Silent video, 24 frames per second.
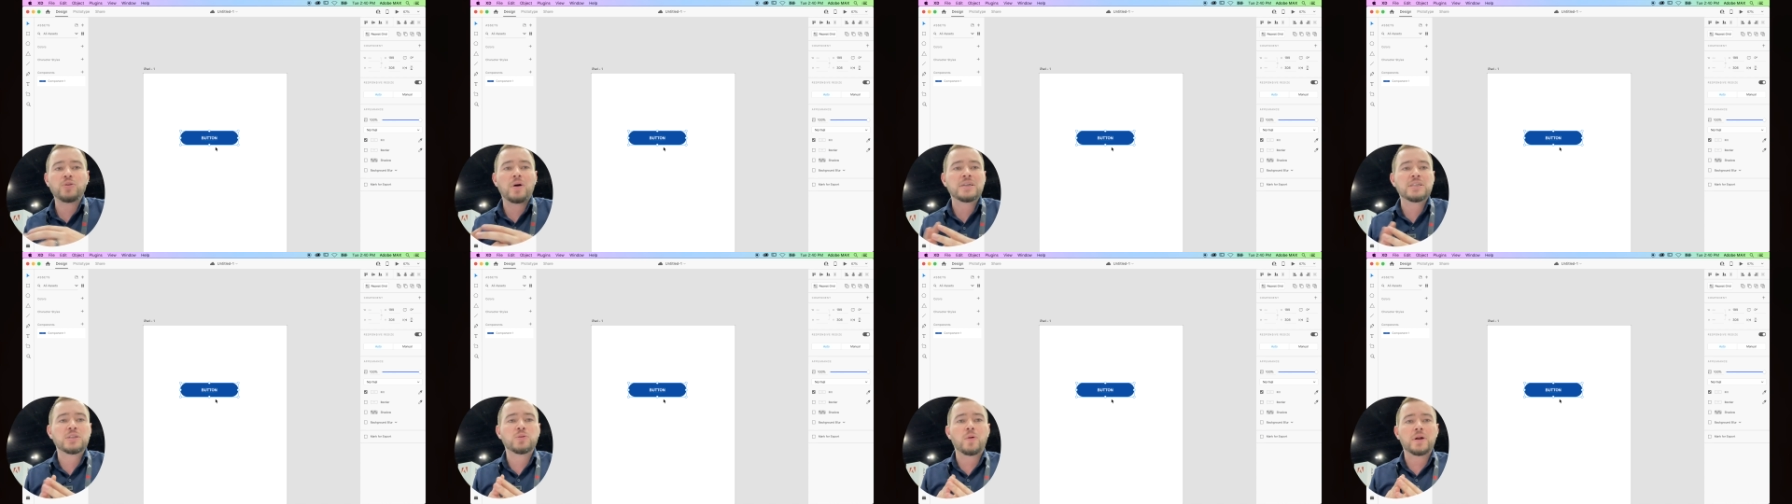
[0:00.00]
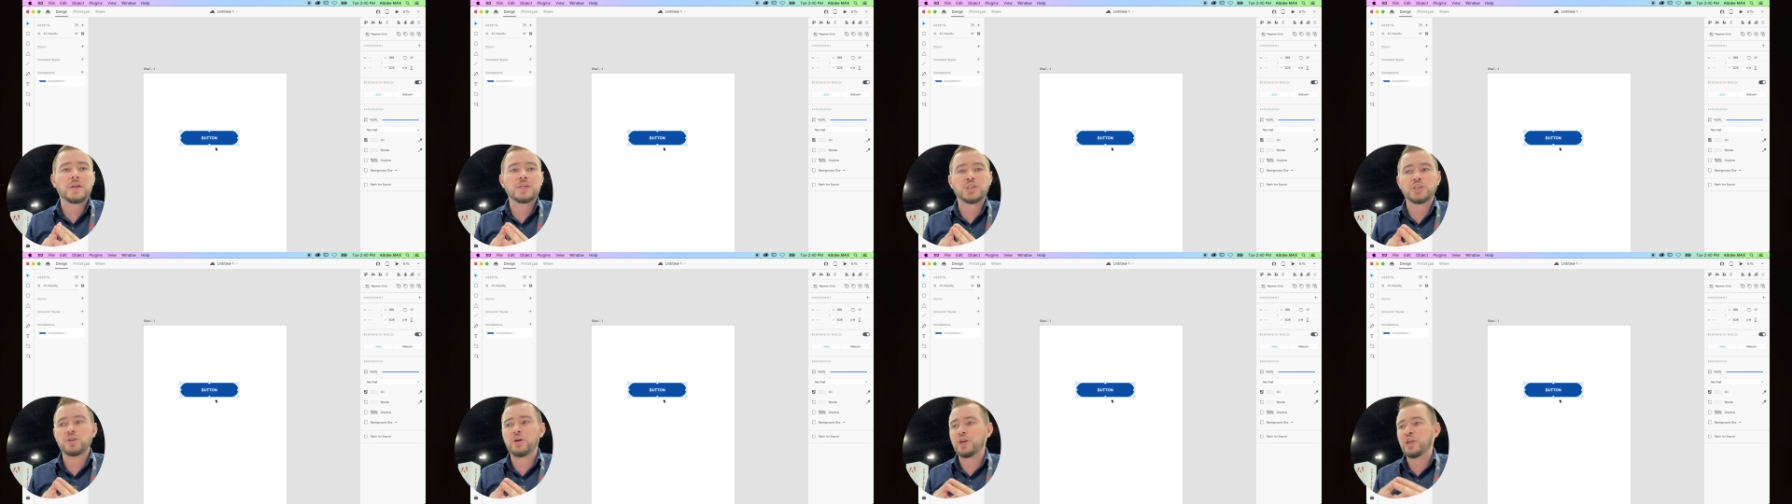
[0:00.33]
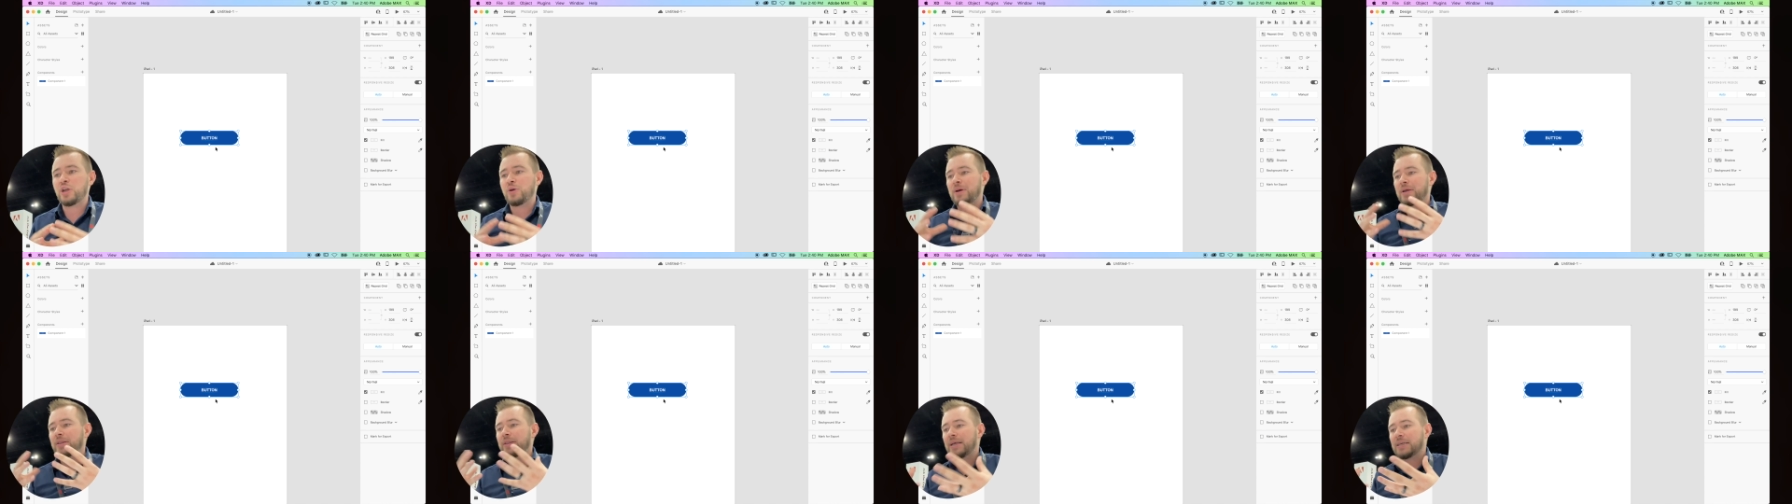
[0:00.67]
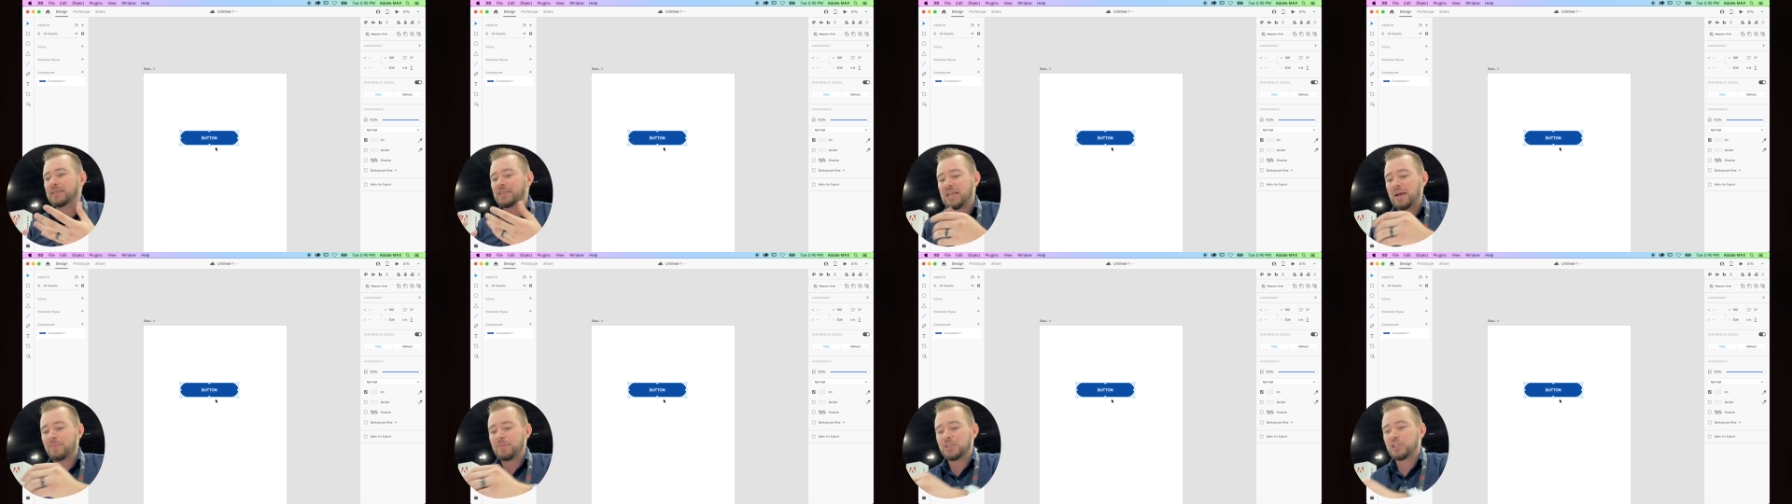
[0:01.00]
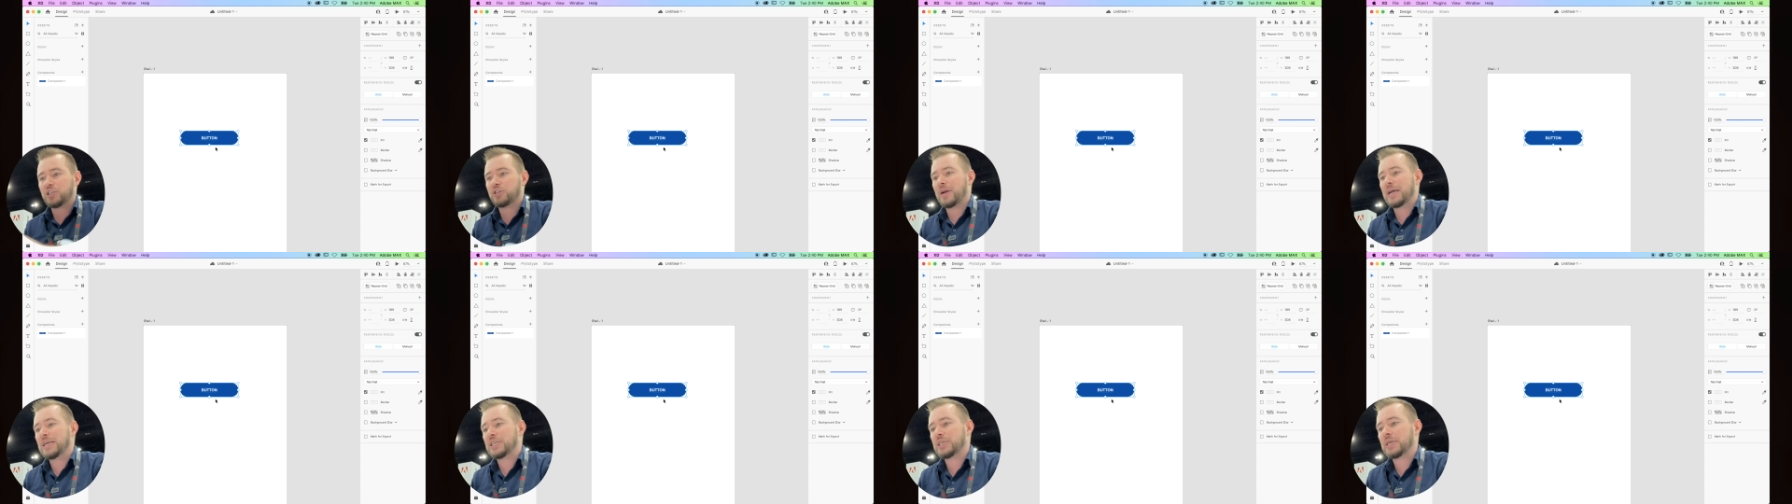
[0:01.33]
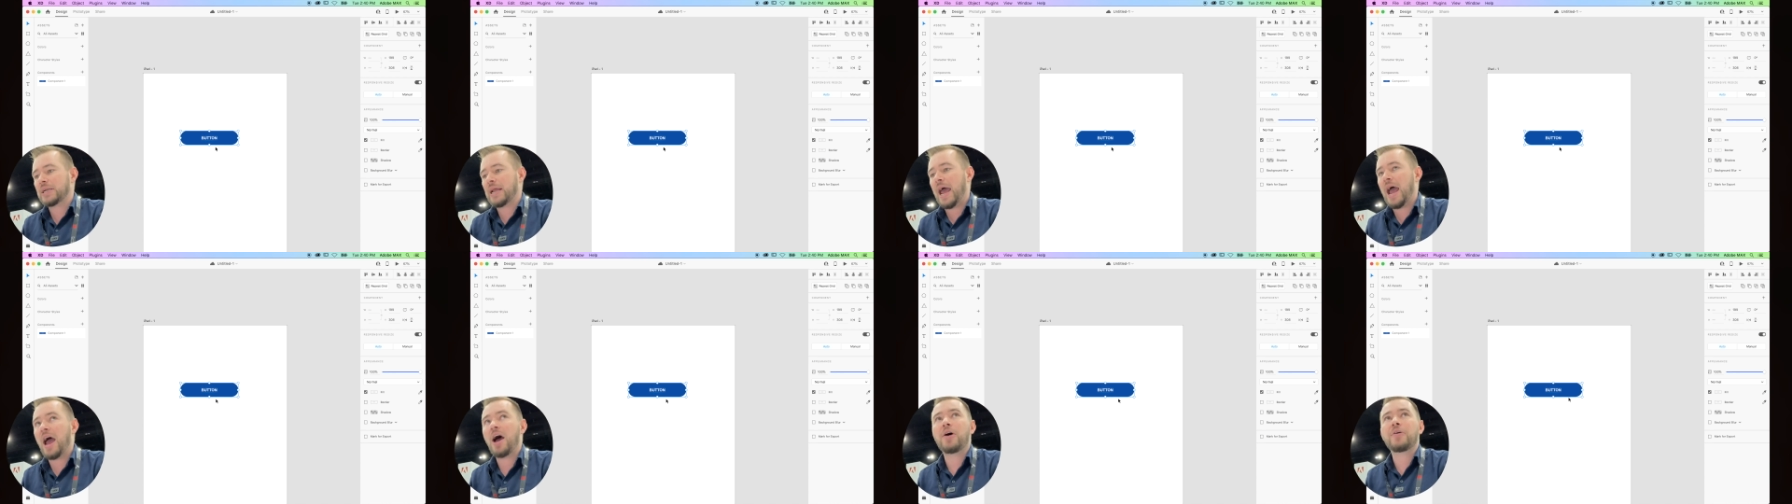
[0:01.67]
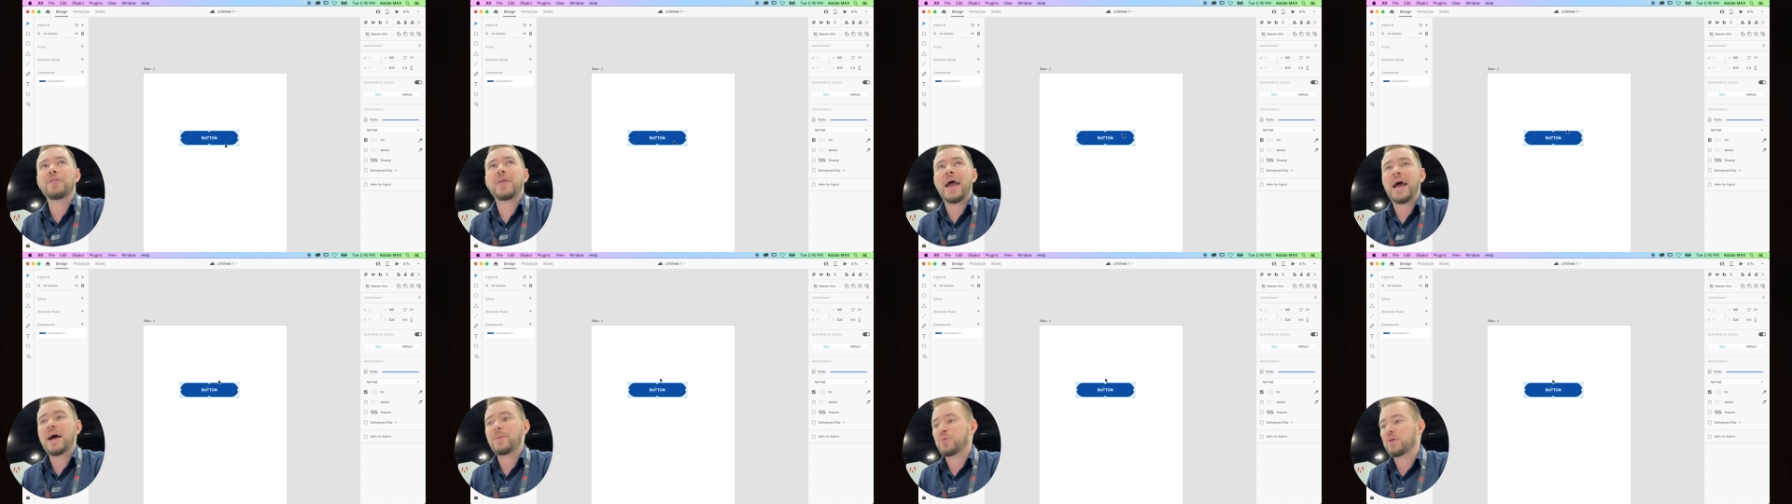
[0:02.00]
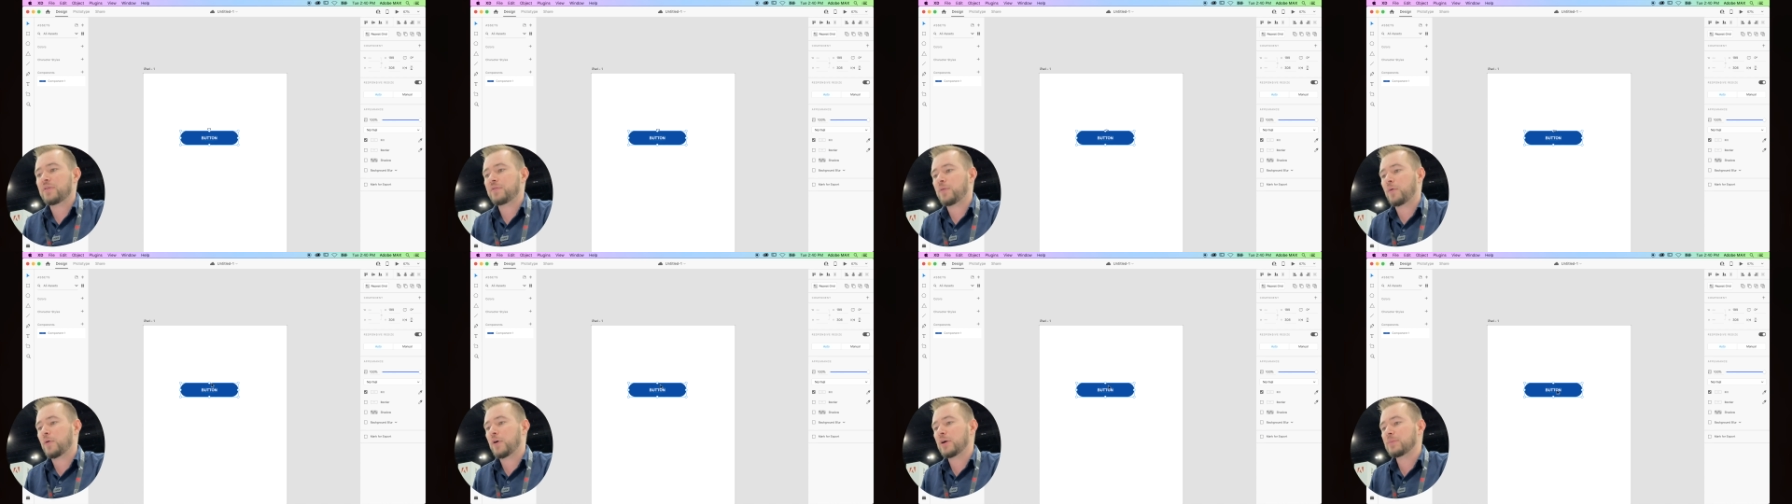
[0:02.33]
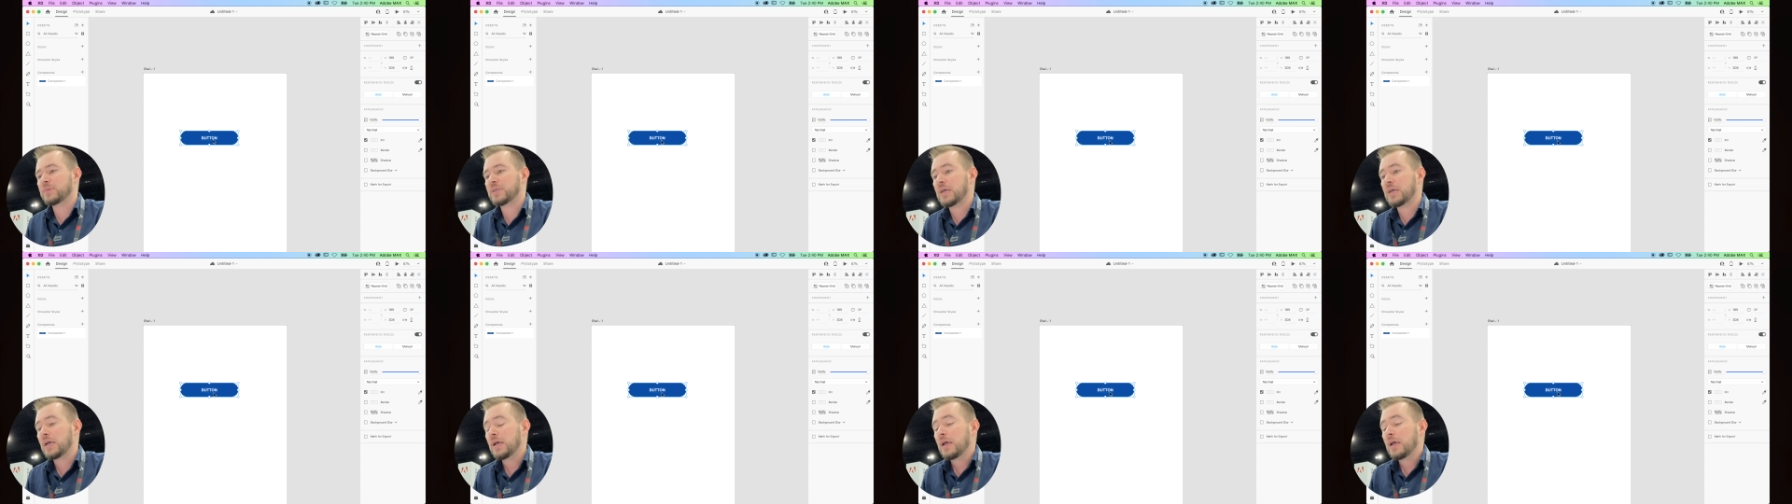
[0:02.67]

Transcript: so I just want to show you in this demonstration how that performs.